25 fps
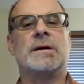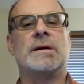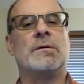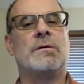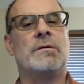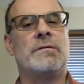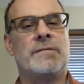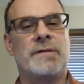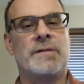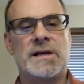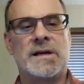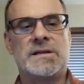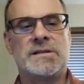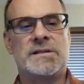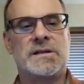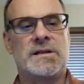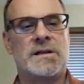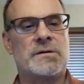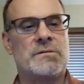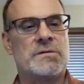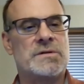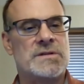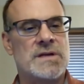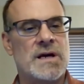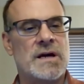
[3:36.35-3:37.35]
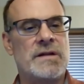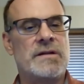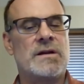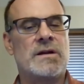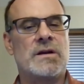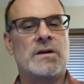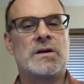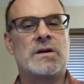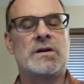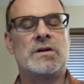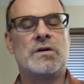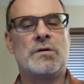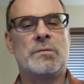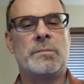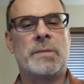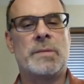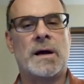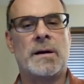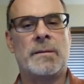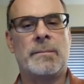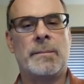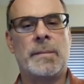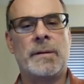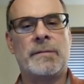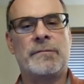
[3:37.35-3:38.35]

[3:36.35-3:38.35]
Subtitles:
they were vested, there was nothing you could do about it.